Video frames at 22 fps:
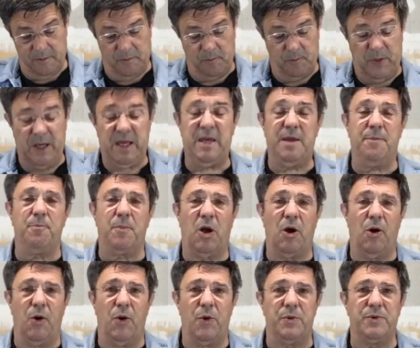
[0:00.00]
beam
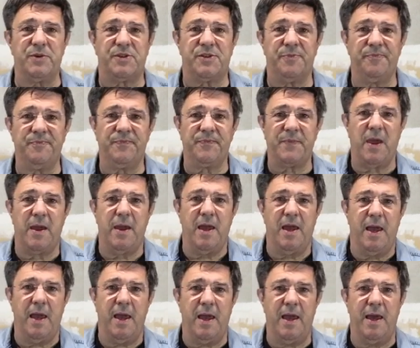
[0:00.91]
goes.
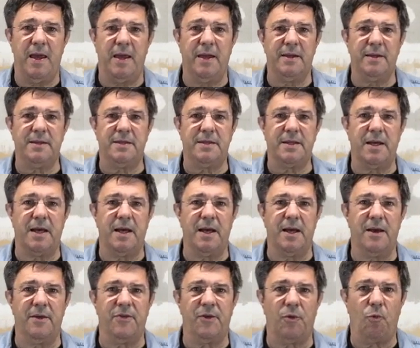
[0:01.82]
And
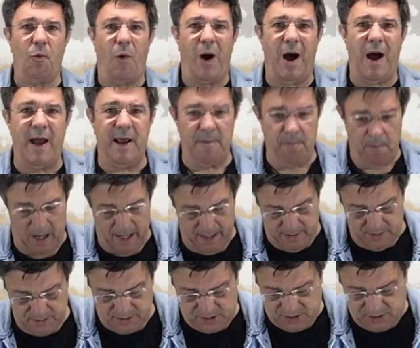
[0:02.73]
the wide
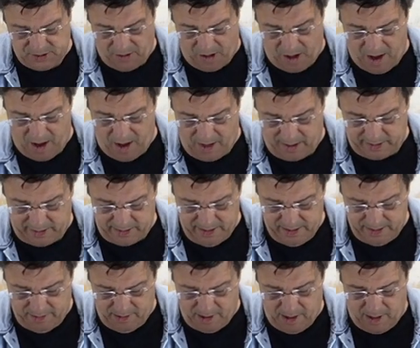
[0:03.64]
miter slot
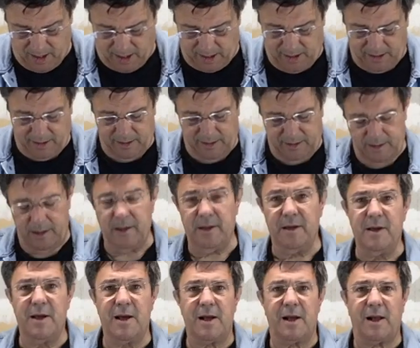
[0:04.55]
in our
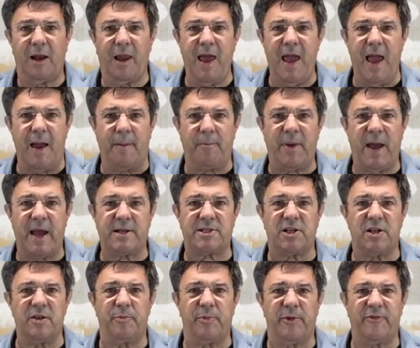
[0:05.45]
clamp
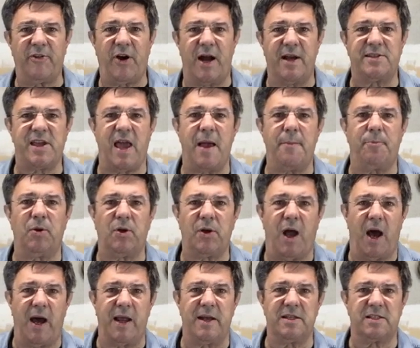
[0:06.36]
actually provides ample
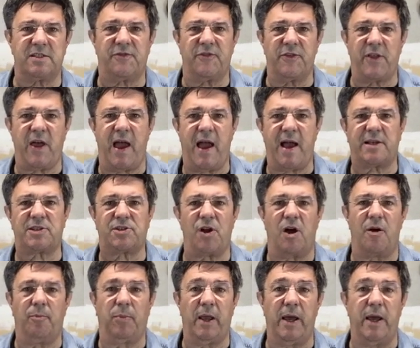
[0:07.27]
guidance for the
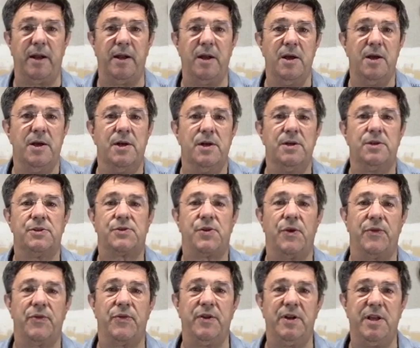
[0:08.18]
hacksaw blade,
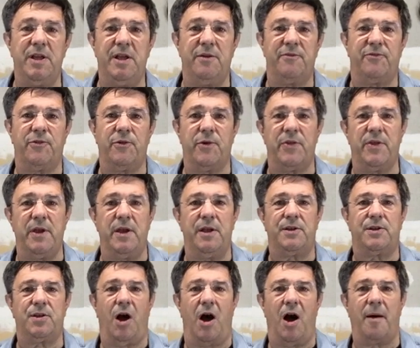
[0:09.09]
so the need for the
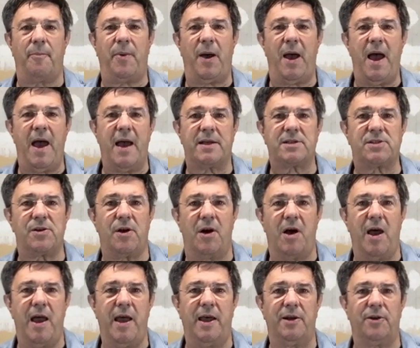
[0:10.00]
top
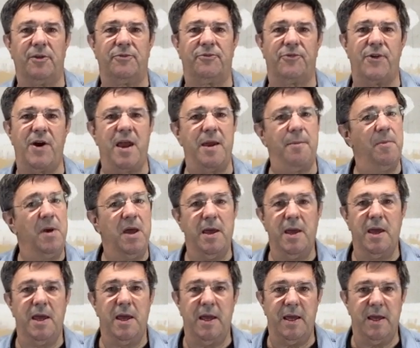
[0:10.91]
hacksaw handle frame
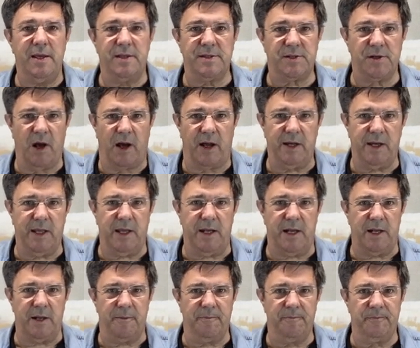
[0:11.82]
is not
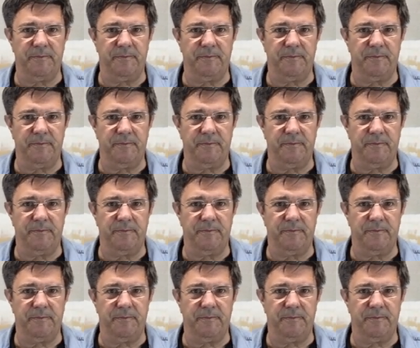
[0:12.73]
needed.